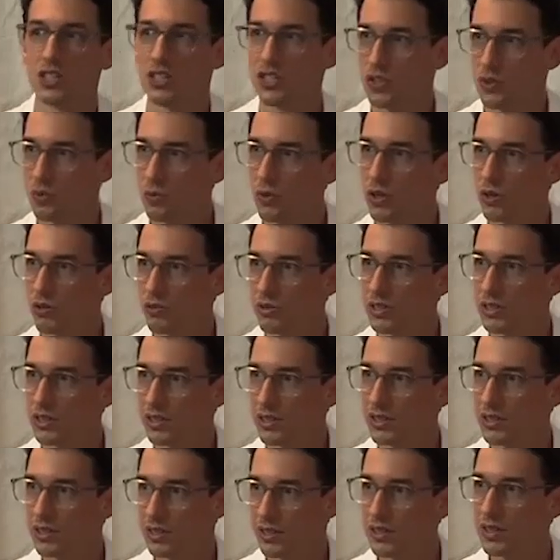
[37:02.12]
this world.
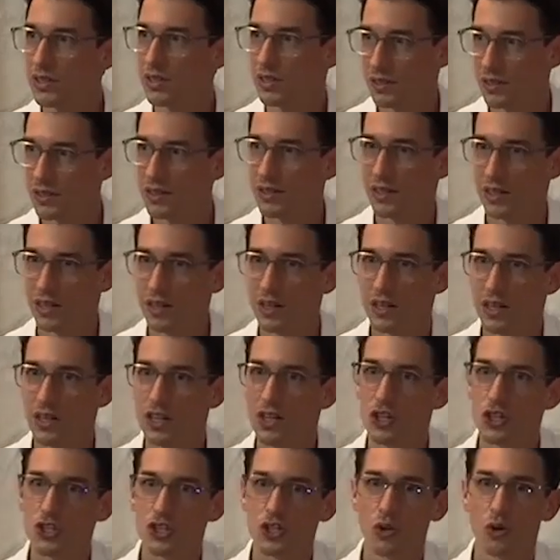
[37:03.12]

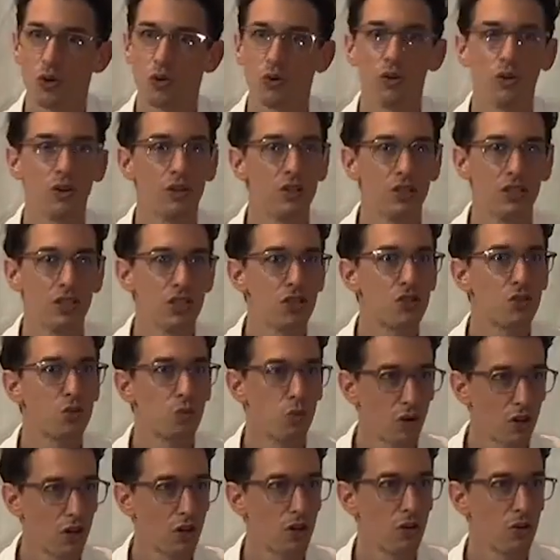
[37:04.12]
So this
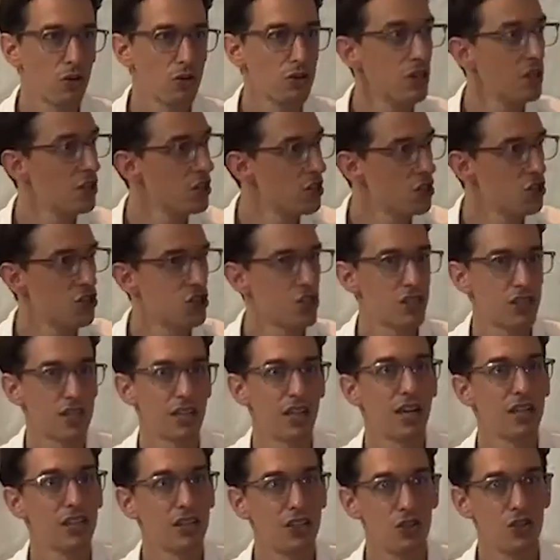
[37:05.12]
world, just
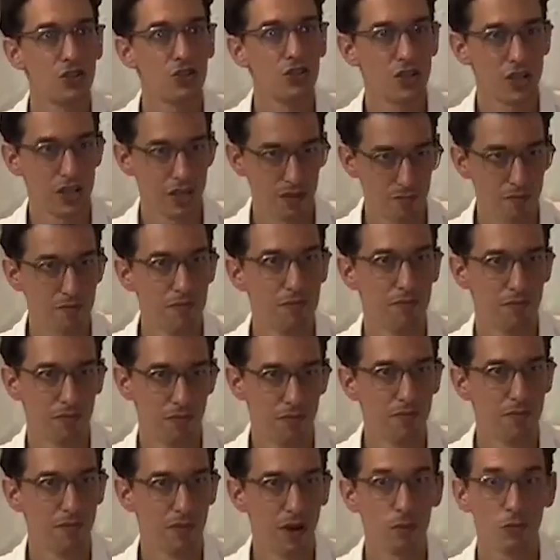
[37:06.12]
like the dream,
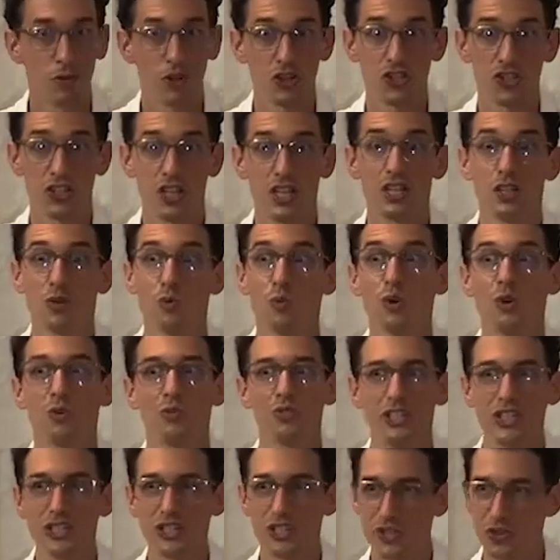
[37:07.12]
I'm not saying the
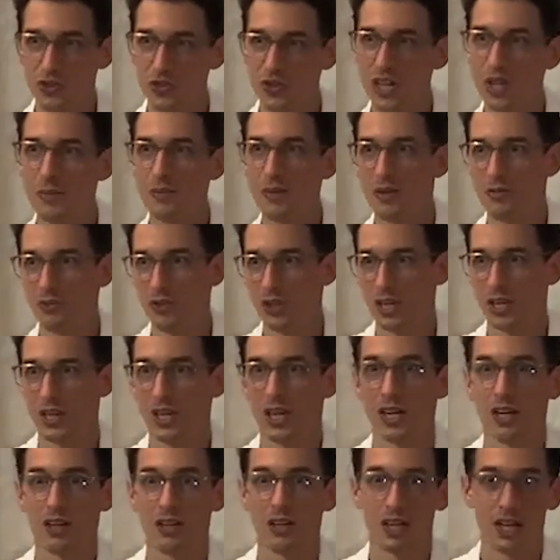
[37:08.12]
world is a dream. You have to
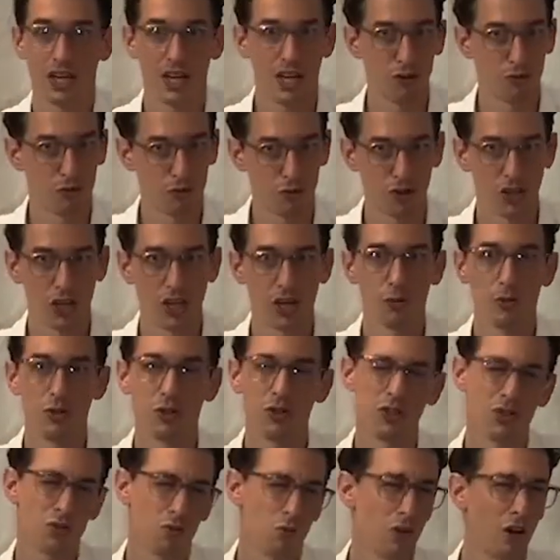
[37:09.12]
be careful here,
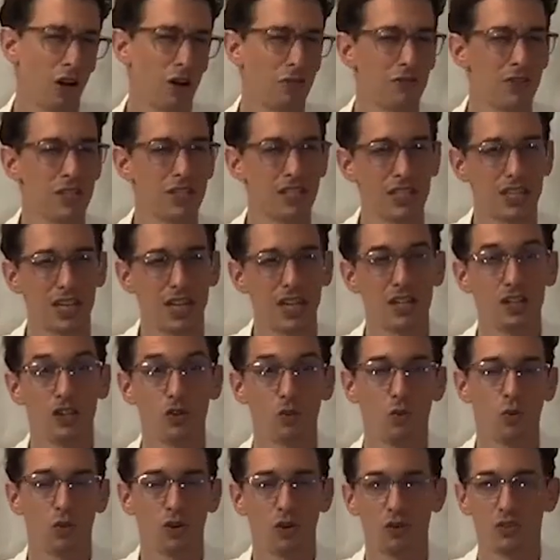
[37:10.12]
because we often say the
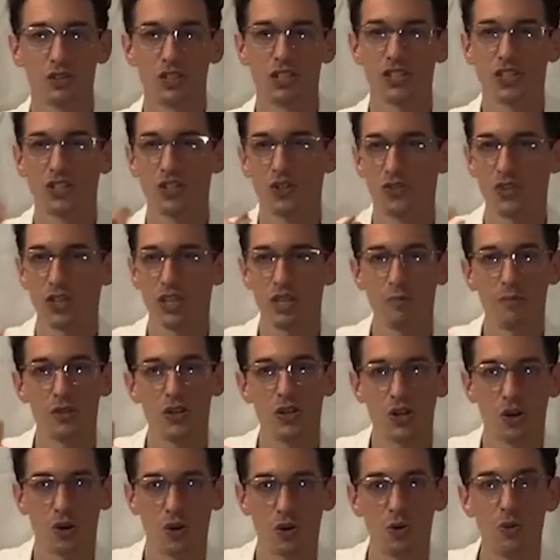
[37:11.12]
world is a dream.
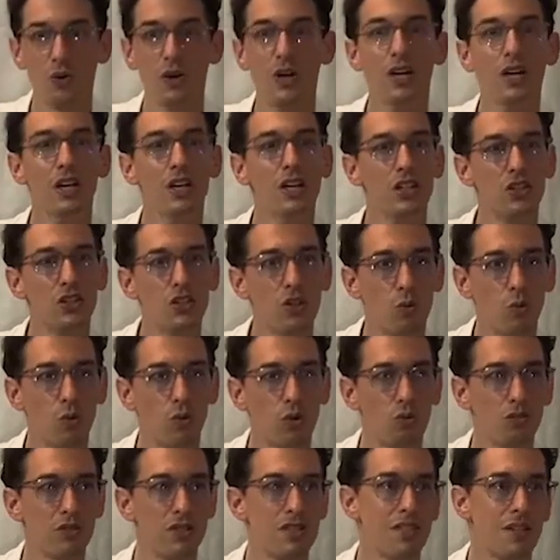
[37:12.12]
No, the
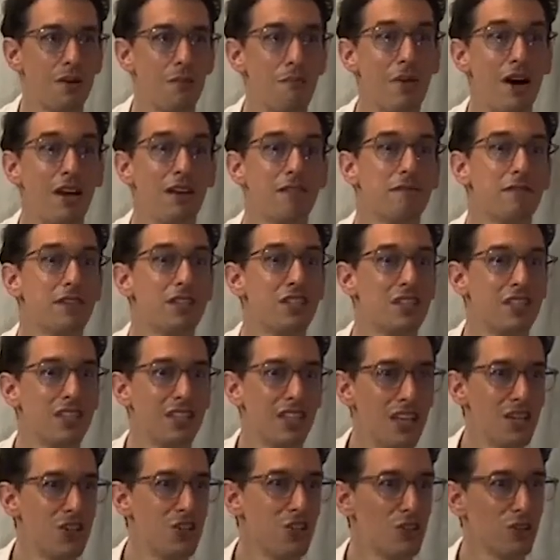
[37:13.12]
world is a
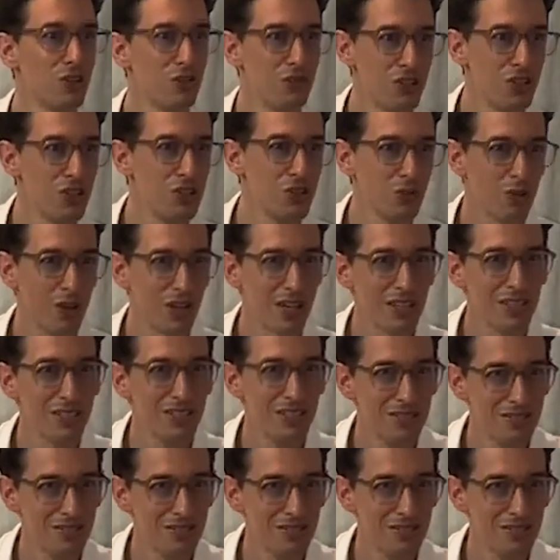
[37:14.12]
manifestation of Ishvara.